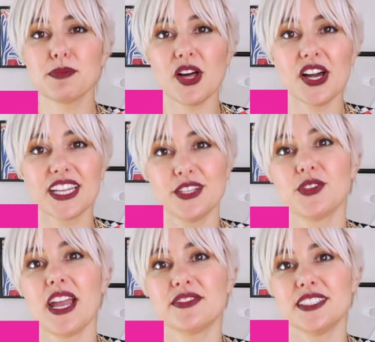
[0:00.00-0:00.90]
block and
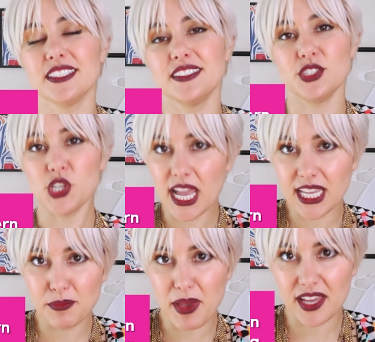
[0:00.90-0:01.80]
drafted the
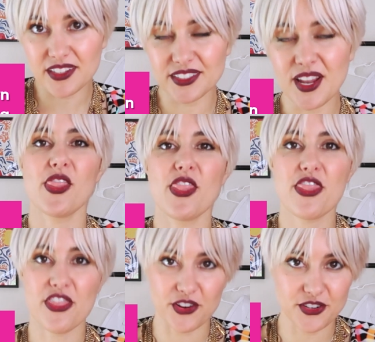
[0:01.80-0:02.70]
jacket pattern. On
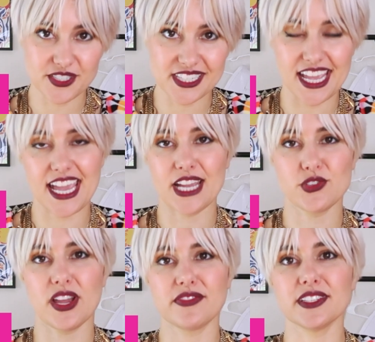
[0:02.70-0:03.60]
Thursday I
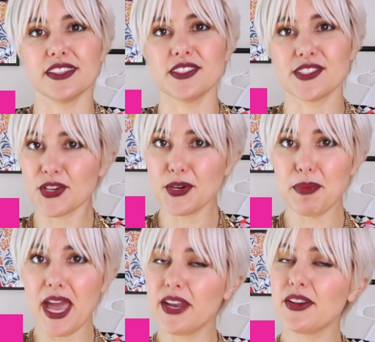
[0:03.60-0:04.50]
drafted the skirt
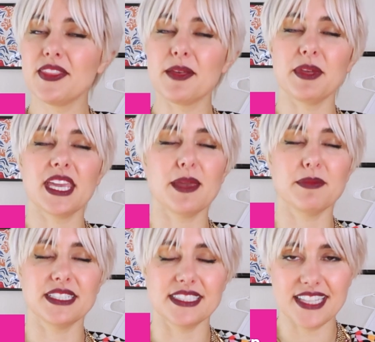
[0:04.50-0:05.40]
pattern that
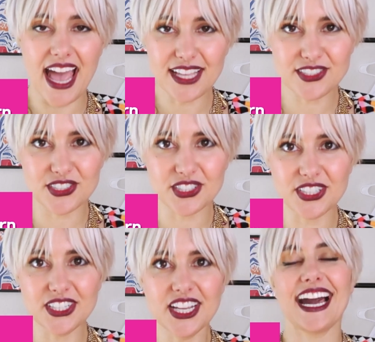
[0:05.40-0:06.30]
became a
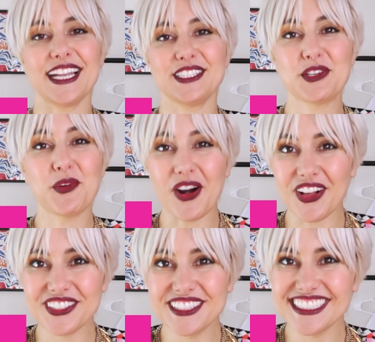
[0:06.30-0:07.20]
disaster. I
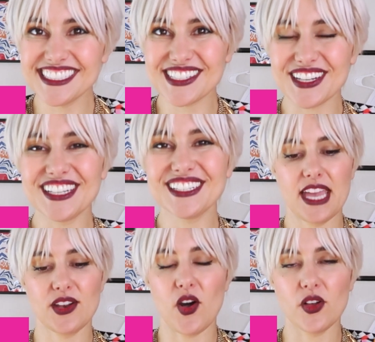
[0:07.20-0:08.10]
toiled the skirt,
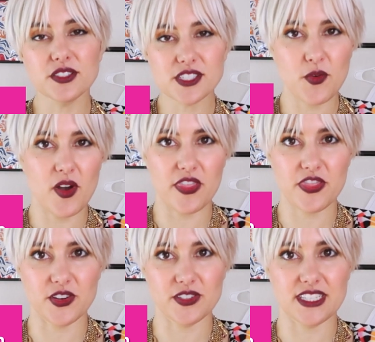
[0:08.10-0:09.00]
and also on
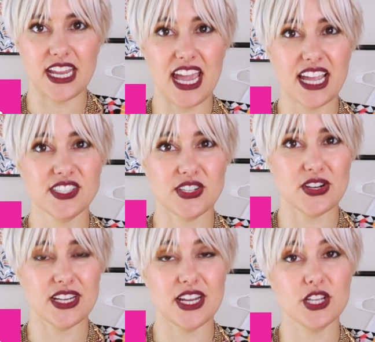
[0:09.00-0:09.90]
Thursday I
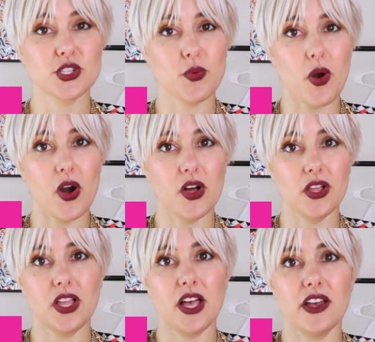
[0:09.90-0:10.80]
started a
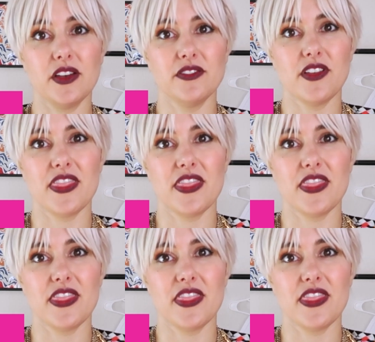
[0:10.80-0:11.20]
toile of